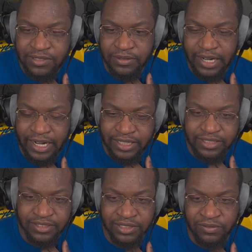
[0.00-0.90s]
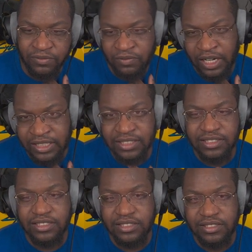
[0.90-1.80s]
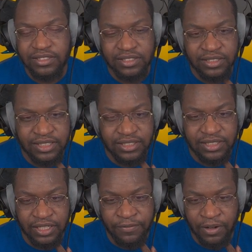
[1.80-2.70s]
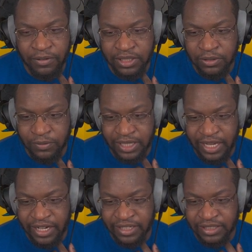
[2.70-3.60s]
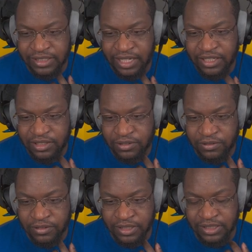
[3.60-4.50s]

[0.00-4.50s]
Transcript: to actually run this if I want to go with cannons. Cannons are cool.